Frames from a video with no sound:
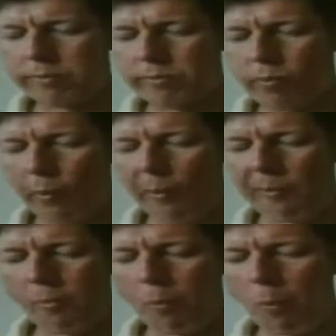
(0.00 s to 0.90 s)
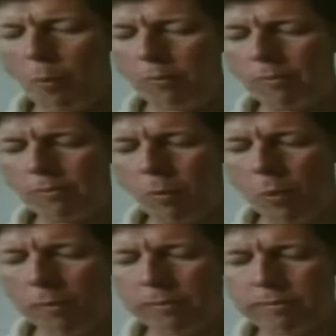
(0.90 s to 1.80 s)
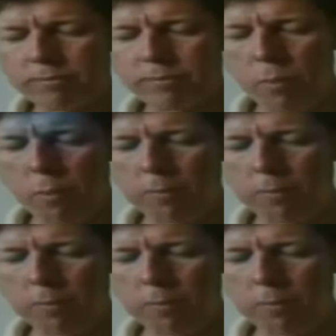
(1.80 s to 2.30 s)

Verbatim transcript: Yeah, but I don't know.